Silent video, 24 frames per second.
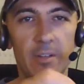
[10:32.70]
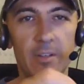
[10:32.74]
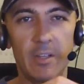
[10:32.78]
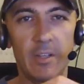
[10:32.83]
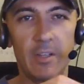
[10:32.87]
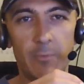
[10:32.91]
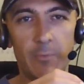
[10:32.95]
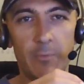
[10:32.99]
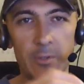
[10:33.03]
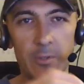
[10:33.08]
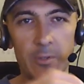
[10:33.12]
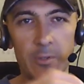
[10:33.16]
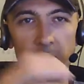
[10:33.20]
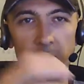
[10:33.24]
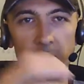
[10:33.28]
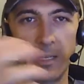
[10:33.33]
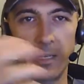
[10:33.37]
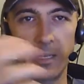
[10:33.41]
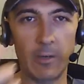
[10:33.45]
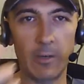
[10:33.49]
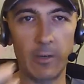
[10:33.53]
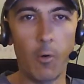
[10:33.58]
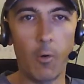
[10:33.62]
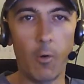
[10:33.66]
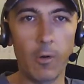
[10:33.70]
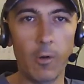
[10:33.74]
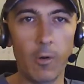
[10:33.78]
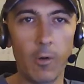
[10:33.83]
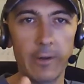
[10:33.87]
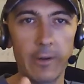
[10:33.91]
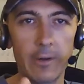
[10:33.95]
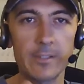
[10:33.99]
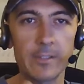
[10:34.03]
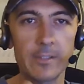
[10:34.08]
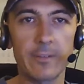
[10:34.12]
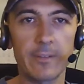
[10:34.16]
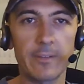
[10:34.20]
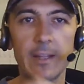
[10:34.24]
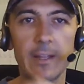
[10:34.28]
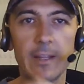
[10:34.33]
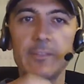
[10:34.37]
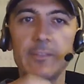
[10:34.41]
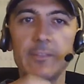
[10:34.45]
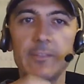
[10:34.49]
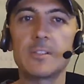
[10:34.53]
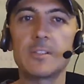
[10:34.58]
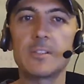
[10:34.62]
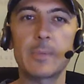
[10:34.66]
if we did it in all areas of our
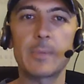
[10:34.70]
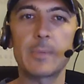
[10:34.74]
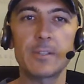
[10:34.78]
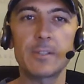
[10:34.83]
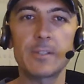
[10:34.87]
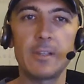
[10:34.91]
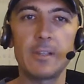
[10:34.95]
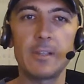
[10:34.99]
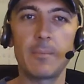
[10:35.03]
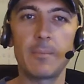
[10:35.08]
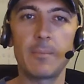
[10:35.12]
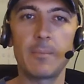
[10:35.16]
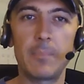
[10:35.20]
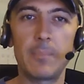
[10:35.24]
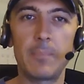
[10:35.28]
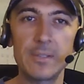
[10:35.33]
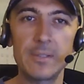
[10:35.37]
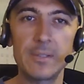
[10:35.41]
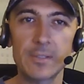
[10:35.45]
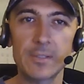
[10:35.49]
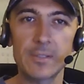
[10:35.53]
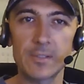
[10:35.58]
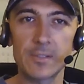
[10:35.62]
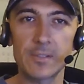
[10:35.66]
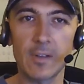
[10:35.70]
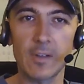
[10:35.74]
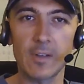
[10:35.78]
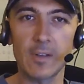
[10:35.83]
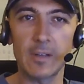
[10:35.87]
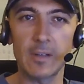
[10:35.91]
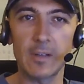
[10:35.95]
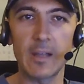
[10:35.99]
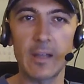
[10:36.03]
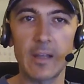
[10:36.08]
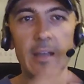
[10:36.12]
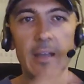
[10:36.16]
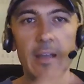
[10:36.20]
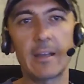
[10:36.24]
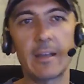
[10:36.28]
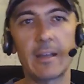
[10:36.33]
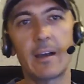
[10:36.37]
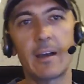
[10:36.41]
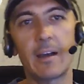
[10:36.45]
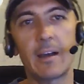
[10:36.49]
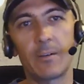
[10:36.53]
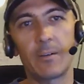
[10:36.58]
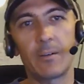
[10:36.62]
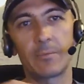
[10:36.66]
life, and especially in the business side and
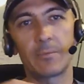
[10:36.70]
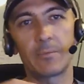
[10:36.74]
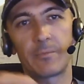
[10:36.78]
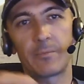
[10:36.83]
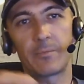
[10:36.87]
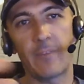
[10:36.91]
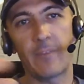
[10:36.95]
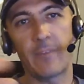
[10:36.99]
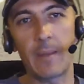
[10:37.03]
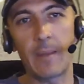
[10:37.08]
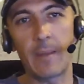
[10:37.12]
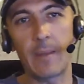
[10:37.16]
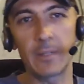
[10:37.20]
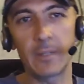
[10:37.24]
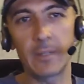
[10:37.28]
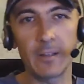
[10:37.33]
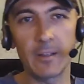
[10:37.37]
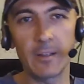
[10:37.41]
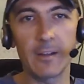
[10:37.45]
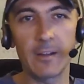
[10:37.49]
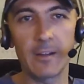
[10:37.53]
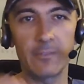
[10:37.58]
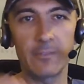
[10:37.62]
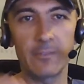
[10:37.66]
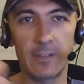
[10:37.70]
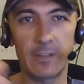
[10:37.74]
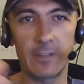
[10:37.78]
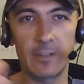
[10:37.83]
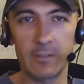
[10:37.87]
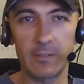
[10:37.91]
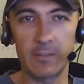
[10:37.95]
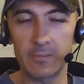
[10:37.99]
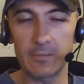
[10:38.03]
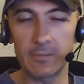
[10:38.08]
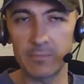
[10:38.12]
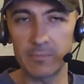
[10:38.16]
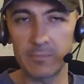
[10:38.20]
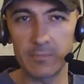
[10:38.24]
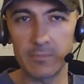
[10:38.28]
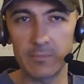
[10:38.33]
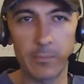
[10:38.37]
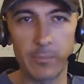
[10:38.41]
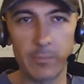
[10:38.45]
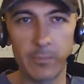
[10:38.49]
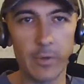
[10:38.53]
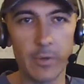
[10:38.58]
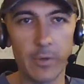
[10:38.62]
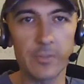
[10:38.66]
our family life and
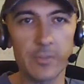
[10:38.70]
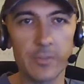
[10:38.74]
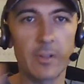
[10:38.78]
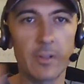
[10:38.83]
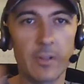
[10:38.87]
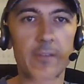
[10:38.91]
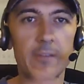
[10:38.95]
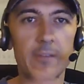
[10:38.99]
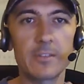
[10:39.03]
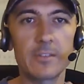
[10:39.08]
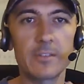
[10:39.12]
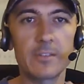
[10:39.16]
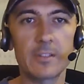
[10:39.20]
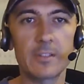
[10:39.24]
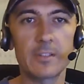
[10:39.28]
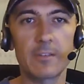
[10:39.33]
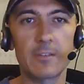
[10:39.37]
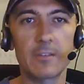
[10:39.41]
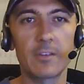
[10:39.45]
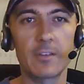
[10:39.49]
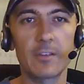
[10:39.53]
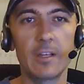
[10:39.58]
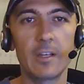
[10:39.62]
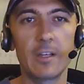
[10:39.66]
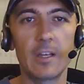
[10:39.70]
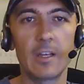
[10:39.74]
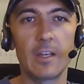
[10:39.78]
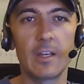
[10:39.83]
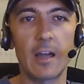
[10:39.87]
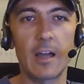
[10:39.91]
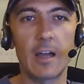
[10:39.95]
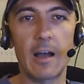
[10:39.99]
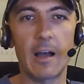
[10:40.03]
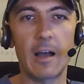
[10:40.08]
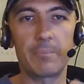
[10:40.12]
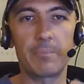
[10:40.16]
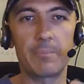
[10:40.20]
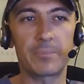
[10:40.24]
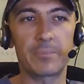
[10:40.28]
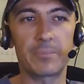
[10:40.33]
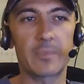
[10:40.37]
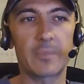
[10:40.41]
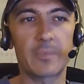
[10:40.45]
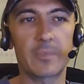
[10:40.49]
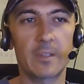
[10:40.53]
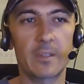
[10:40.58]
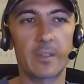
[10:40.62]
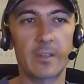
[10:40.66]
personal life and stuff,
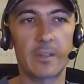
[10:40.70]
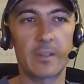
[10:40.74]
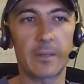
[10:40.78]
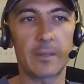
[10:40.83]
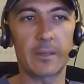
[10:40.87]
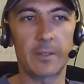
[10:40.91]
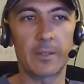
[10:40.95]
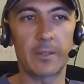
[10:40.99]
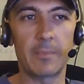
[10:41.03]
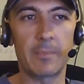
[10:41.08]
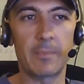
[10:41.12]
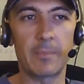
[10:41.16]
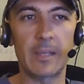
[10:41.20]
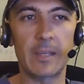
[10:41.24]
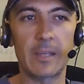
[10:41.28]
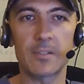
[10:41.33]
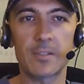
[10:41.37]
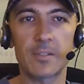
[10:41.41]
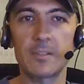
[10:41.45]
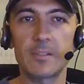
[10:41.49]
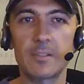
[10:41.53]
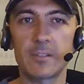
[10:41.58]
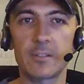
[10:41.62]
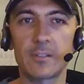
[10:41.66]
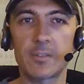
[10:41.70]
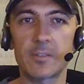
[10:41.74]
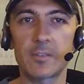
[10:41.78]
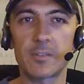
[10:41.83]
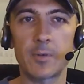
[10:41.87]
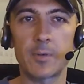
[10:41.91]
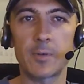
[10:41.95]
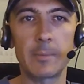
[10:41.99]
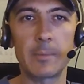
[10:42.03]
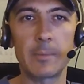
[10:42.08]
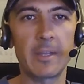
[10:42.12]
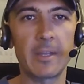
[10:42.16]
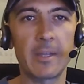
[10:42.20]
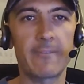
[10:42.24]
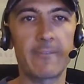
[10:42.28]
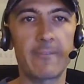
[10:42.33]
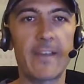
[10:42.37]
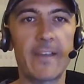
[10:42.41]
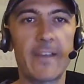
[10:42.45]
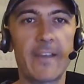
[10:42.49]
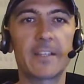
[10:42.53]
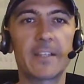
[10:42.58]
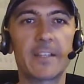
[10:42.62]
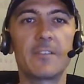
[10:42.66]
that can make us an extremely
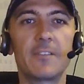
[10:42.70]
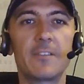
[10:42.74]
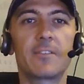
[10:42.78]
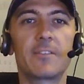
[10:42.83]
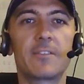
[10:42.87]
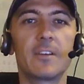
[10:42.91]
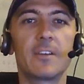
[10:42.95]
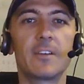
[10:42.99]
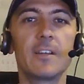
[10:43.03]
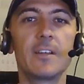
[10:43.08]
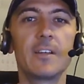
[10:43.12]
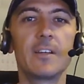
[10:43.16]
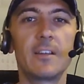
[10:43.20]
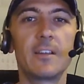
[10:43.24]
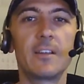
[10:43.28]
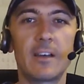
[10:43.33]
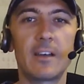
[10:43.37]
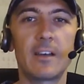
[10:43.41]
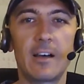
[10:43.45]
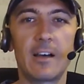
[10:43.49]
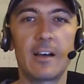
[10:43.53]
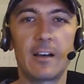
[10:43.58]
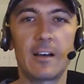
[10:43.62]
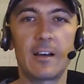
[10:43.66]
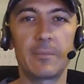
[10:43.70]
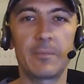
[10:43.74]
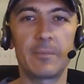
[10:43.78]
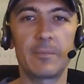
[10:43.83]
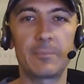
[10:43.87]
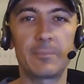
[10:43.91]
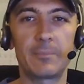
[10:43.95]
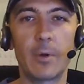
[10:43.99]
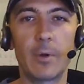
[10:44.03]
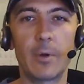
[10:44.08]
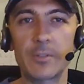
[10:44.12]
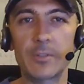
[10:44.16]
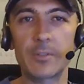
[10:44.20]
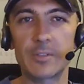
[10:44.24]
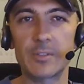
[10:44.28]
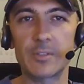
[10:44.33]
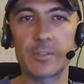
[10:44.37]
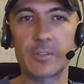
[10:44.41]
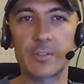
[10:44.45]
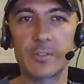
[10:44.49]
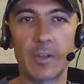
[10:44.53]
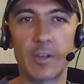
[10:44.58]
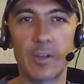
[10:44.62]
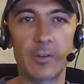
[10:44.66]
effective person.
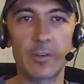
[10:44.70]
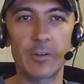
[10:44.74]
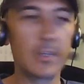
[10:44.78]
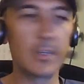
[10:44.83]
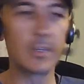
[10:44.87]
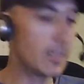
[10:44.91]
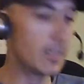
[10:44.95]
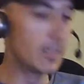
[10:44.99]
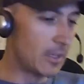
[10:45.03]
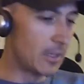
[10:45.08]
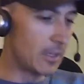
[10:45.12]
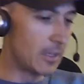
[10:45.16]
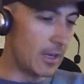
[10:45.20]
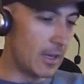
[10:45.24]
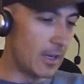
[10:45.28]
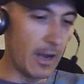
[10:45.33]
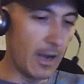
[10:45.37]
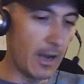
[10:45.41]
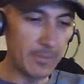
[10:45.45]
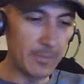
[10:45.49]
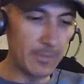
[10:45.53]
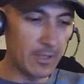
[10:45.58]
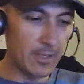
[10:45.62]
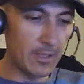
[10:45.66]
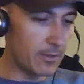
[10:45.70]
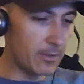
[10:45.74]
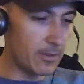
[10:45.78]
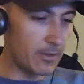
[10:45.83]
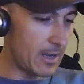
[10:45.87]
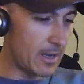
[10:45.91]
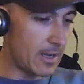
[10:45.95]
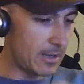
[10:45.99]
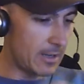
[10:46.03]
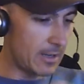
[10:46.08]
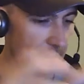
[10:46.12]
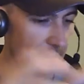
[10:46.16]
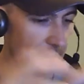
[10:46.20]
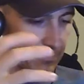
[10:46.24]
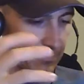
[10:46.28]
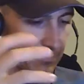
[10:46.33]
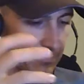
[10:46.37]
So I'm going to